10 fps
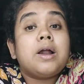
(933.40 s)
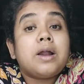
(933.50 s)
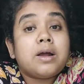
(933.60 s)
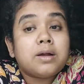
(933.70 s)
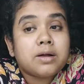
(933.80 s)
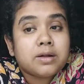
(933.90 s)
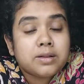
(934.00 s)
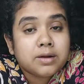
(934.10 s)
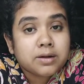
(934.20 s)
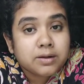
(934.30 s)

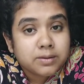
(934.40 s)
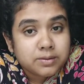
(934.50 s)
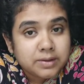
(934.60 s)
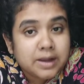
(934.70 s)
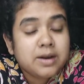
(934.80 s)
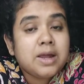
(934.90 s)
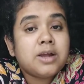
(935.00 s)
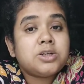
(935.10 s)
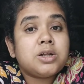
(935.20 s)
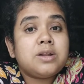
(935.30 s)
the
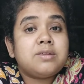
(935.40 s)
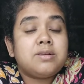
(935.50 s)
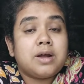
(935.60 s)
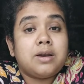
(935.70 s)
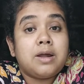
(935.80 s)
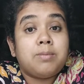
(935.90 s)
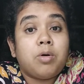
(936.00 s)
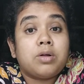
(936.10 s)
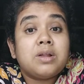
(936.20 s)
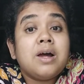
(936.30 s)
segregation is done among
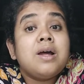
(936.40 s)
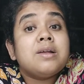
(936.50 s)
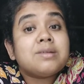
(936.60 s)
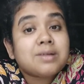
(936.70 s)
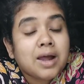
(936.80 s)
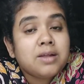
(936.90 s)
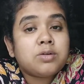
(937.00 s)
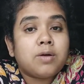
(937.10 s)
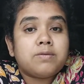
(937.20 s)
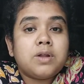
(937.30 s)
the size
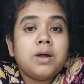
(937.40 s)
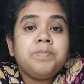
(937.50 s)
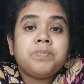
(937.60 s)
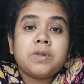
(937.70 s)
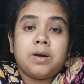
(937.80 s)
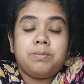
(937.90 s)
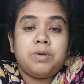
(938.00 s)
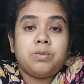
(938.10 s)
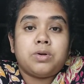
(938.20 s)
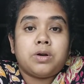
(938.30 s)
of the
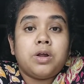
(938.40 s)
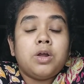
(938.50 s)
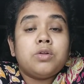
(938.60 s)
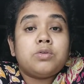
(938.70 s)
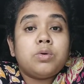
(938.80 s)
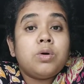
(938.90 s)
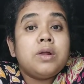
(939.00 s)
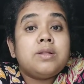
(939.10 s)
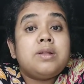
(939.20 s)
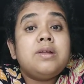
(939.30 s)
computer. So
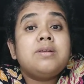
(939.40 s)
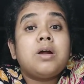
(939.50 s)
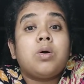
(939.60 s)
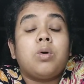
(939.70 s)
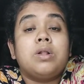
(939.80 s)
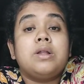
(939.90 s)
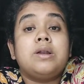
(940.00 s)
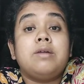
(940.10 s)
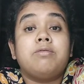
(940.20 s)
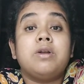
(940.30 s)
these are all the
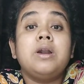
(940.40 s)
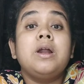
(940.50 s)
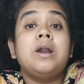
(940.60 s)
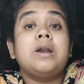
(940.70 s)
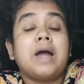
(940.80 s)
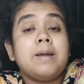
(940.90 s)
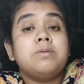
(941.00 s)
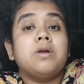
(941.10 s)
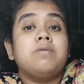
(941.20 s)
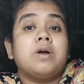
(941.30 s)
different types
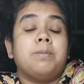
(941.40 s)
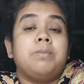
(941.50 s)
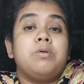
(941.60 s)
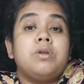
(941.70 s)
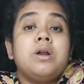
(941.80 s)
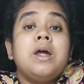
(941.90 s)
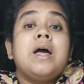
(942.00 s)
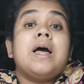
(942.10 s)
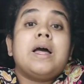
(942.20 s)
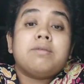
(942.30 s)
of computer
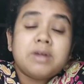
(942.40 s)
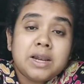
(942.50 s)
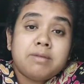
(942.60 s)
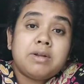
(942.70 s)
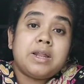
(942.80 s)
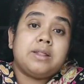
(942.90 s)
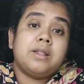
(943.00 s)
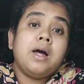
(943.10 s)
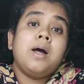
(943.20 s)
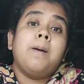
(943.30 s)
available in the
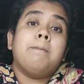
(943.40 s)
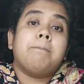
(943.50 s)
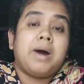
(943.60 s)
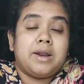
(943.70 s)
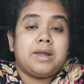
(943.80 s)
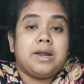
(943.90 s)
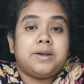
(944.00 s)
market.